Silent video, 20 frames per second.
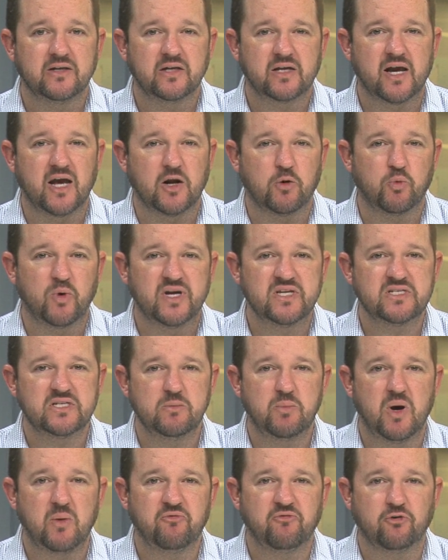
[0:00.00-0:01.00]
kind of rest
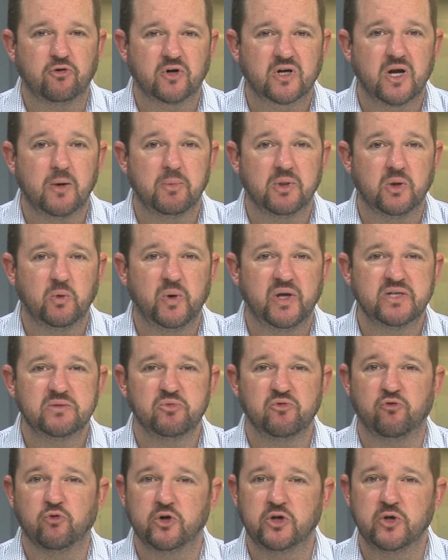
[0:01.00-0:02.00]
him up for a couple of weeks
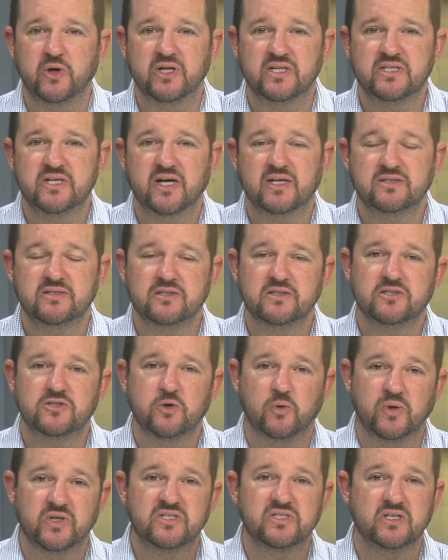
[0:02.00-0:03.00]
before you hit Texas.
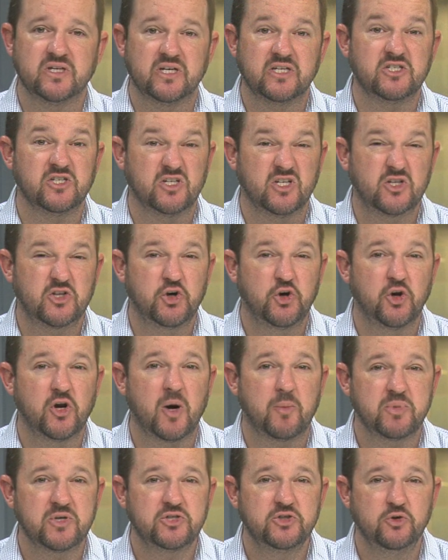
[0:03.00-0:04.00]
So it's a good
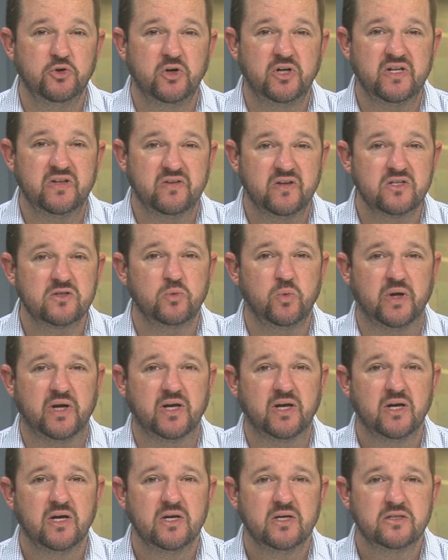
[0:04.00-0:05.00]
opportunity this
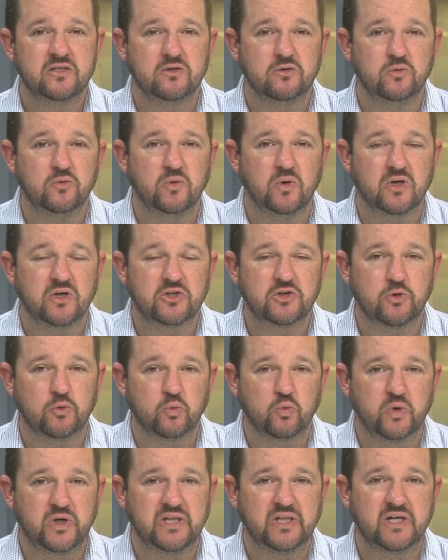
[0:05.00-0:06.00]
week to
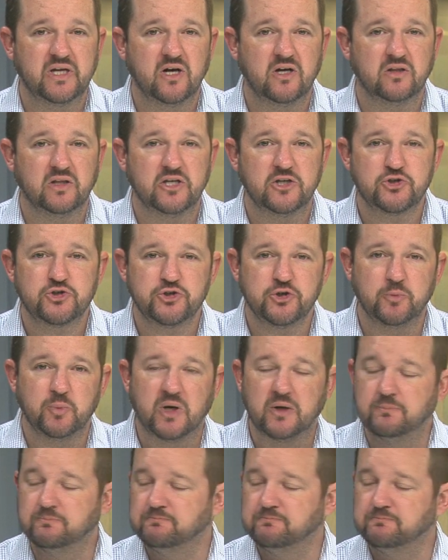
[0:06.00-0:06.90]
really unleash Chuba.